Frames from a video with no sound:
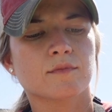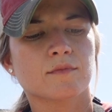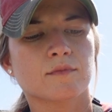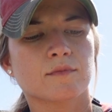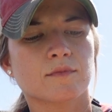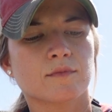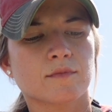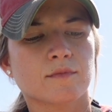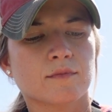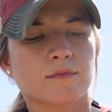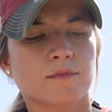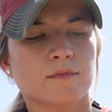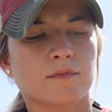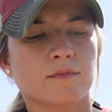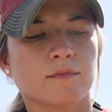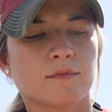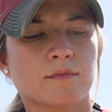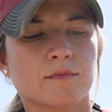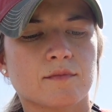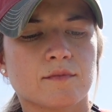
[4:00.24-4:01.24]

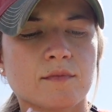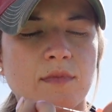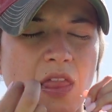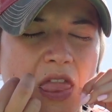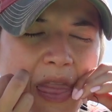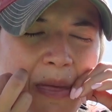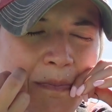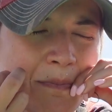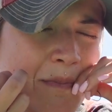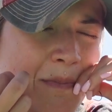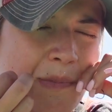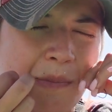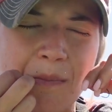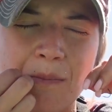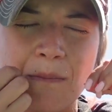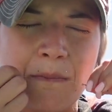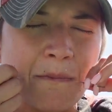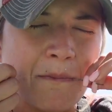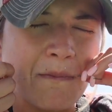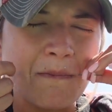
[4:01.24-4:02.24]

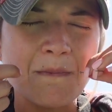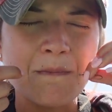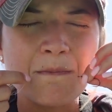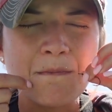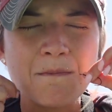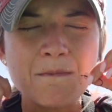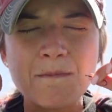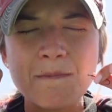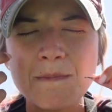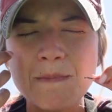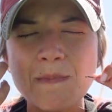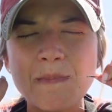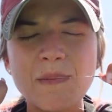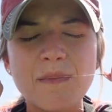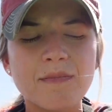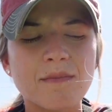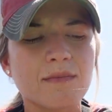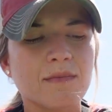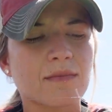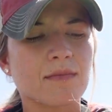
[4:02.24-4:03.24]

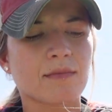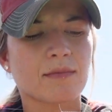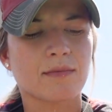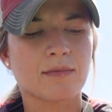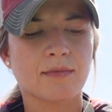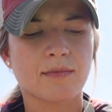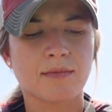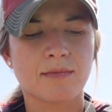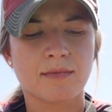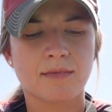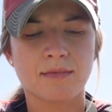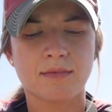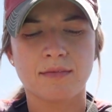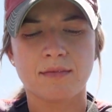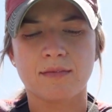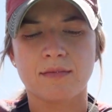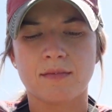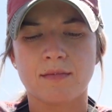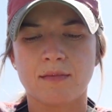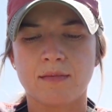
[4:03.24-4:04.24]

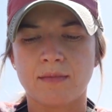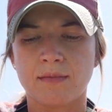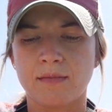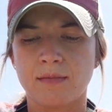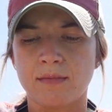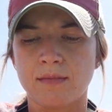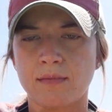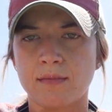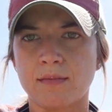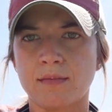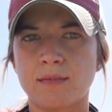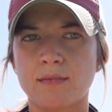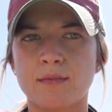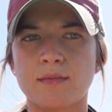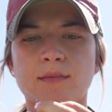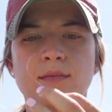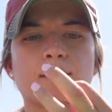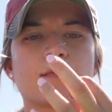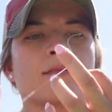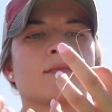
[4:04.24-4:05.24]

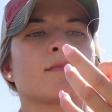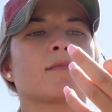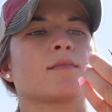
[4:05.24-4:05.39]
(no one is talking)